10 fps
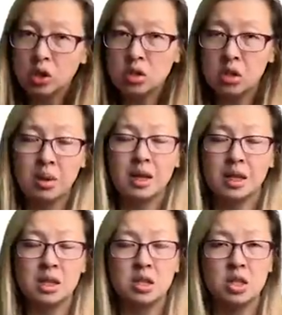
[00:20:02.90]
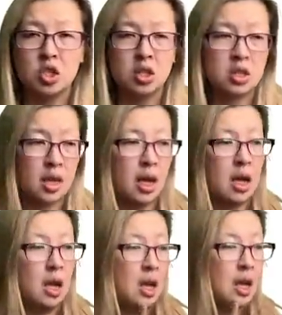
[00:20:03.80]
used to make their decision and
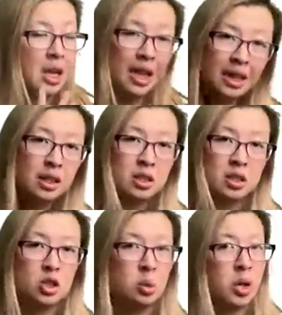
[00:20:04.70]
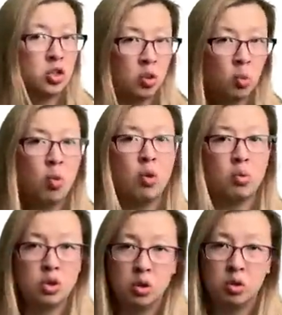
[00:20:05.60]
say, in this situation, what
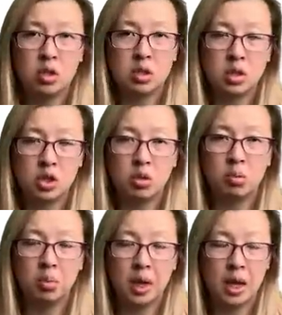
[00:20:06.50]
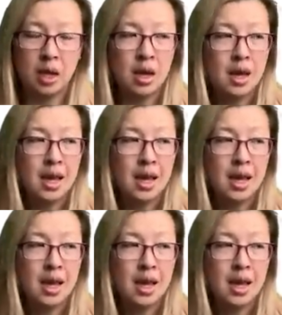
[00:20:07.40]
would your decision be?